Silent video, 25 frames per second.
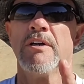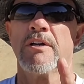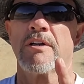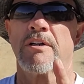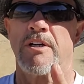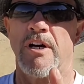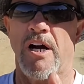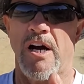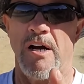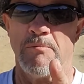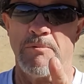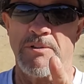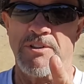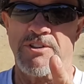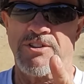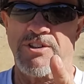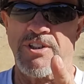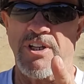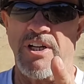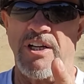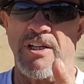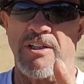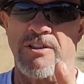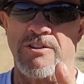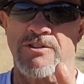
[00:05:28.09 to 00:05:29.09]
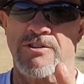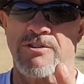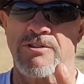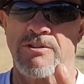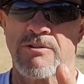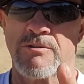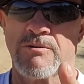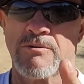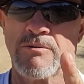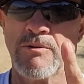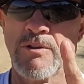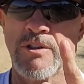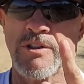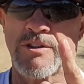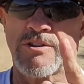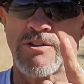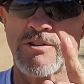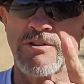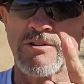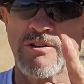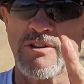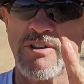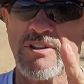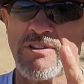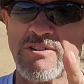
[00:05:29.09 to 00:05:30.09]
common sense, which
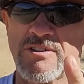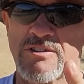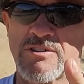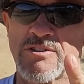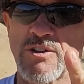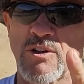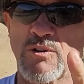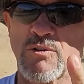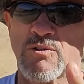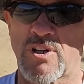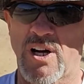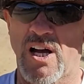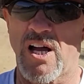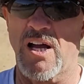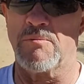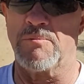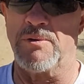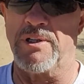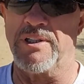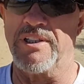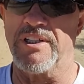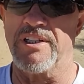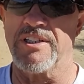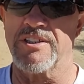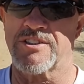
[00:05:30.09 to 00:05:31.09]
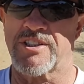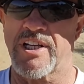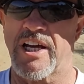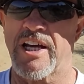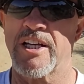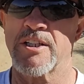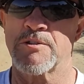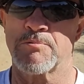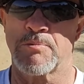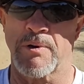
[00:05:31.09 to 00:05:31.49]
isn't so common these days,